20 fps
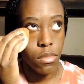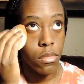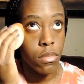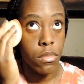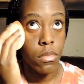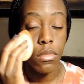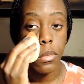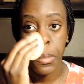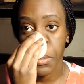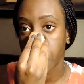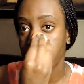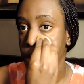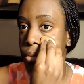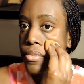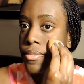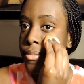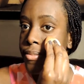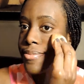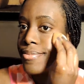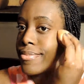
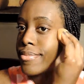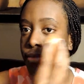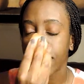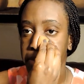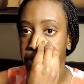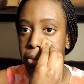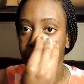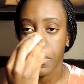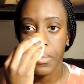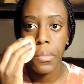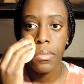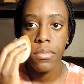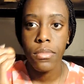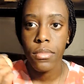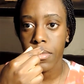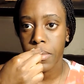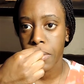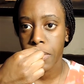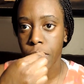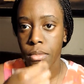because it looks the
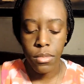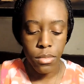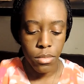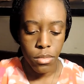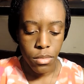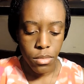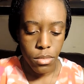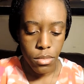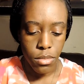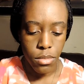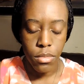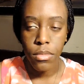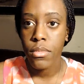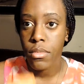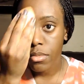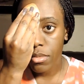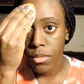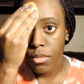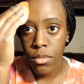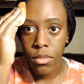most
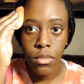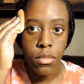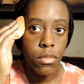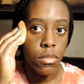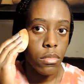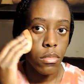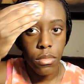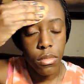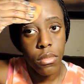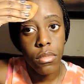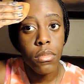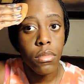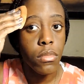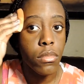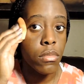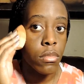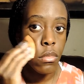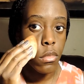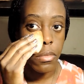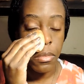natural out of all the
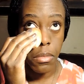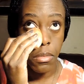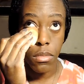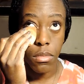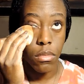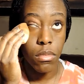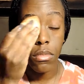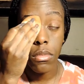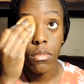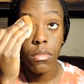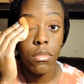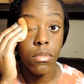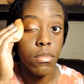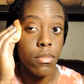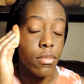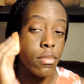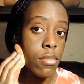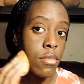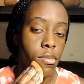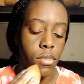foundations I have, and I
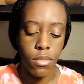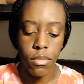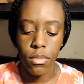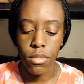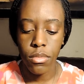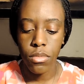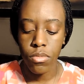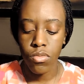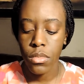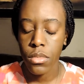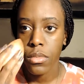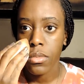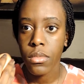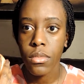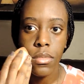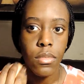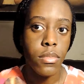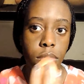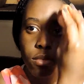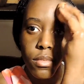just
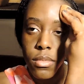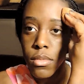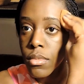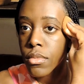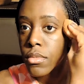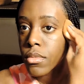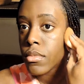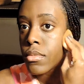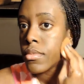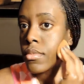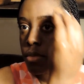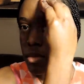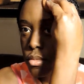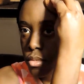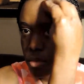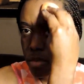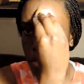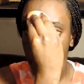like how it gives